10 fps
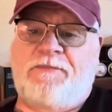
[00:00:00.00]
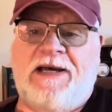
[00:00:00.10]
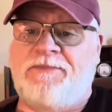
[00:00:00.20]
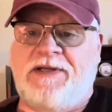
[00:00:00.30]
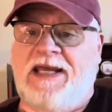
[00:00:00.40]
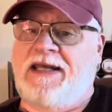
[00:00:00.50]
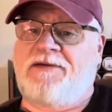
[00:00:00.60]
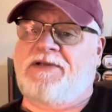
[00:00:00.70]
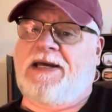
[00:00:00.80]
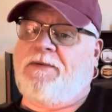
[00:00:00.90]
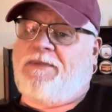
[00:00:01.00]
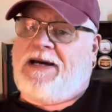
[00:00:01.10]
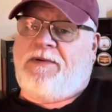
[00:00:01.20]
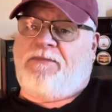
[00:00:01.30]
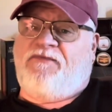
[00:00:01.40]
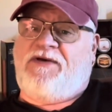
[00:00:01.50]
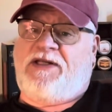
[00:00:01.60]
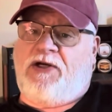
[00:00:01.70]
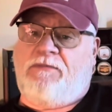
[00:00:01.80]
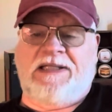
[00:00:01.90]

a pipe in your hand every time you pop up a video.